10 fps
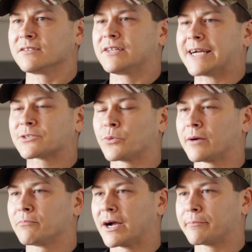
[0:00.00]
That's
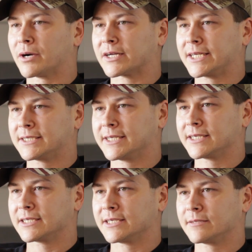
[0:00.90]
what my body
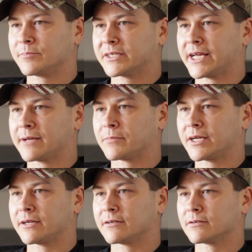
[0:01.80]
did. It
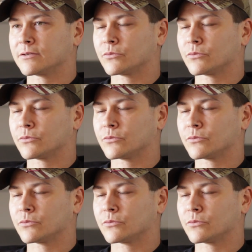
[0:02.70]
became